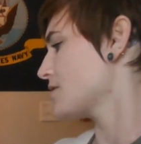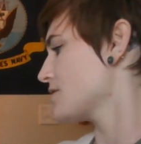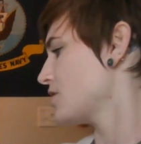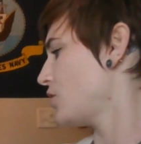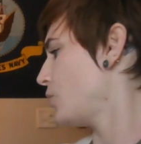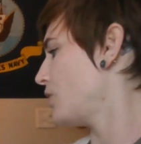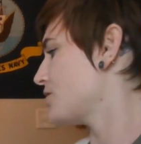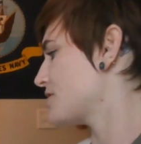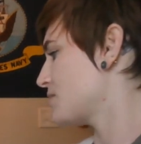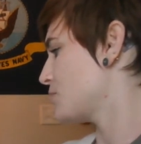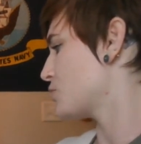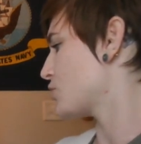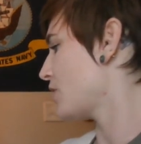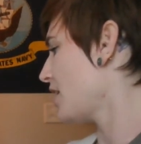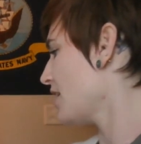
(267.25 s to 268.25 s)
So we'd
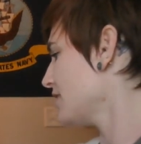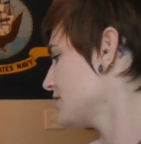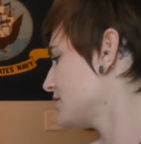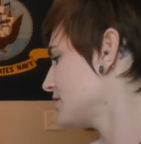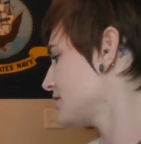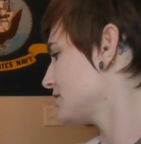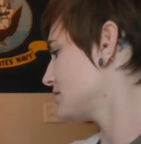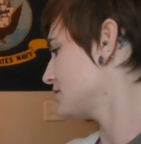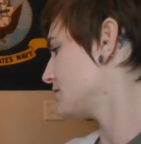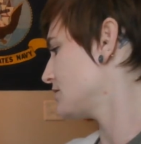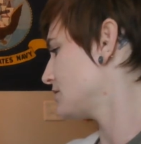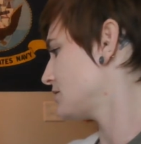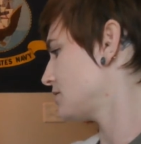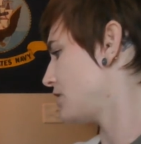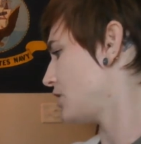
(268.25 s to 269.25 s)
subtract
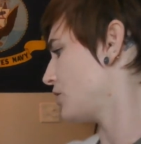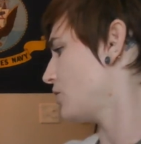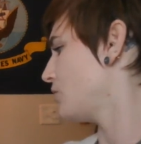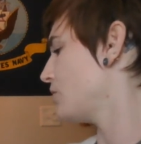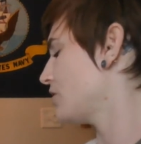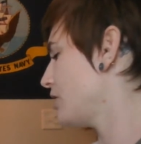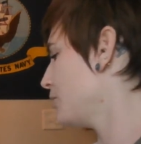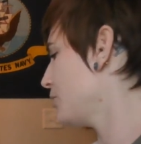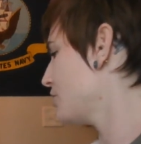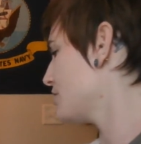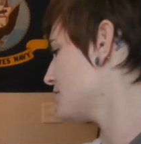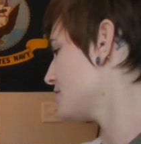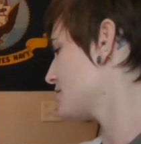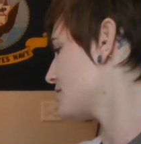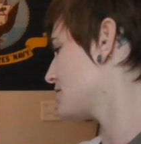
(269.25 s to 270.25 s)
our whole
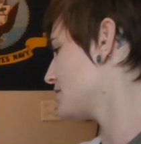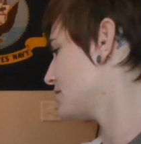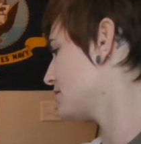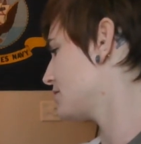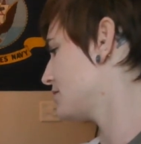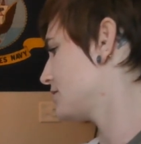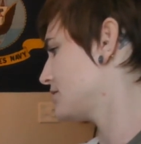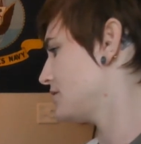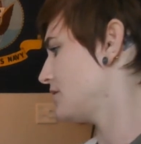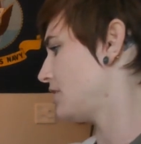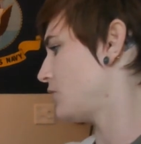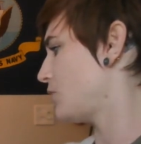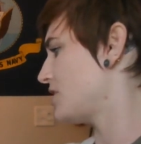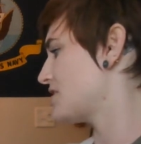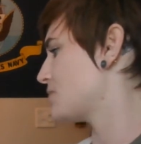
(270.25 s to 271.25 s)
numbers,
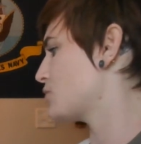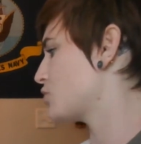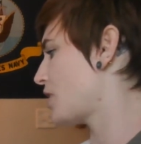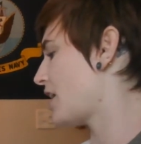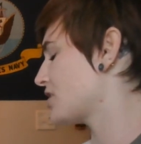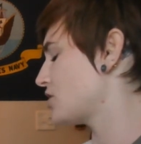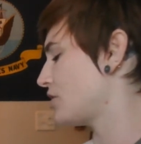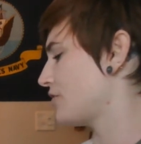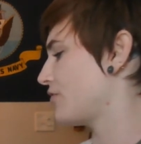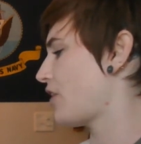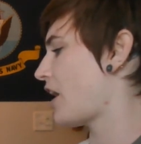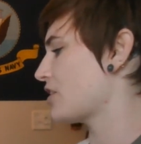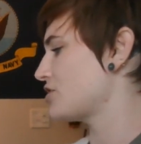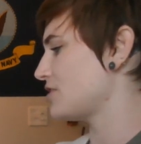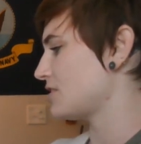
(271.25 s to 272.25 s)
then we'd subtract our
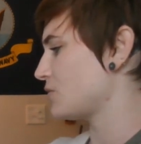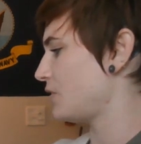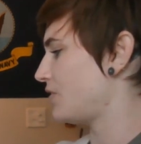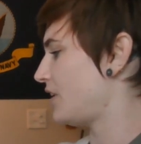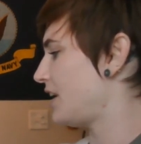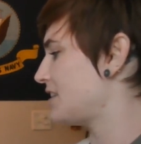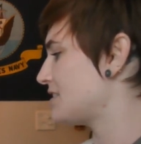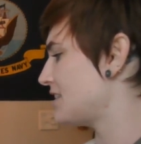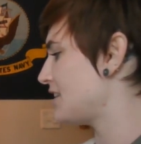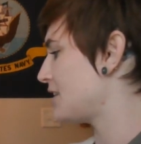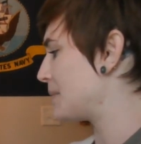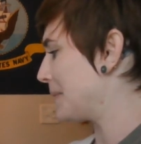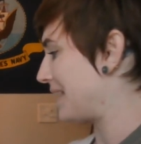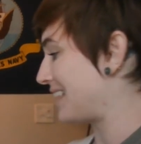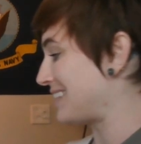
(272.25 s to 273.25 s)
fractions. We have
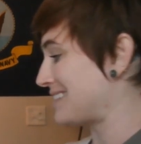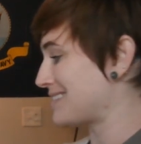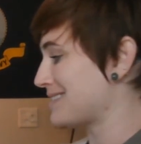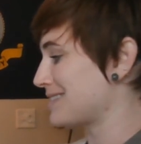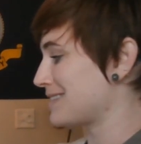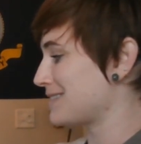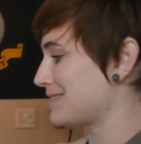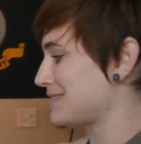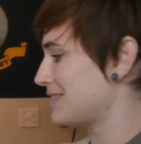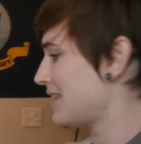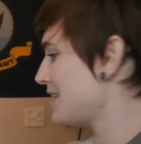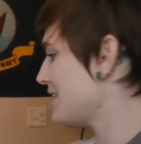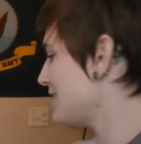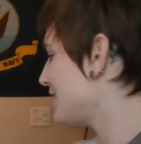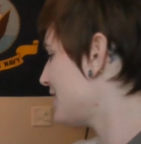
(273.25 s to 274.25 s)
18 minus
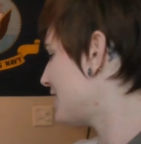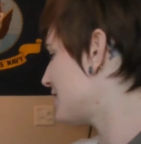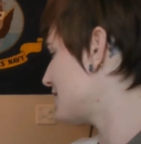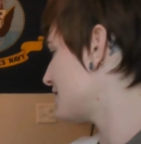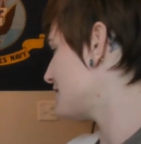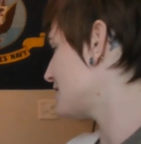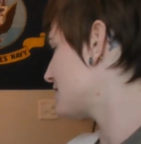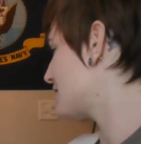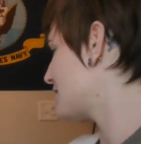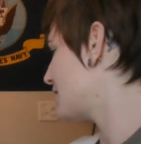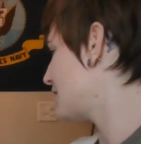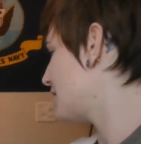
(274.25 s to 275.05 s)
10 is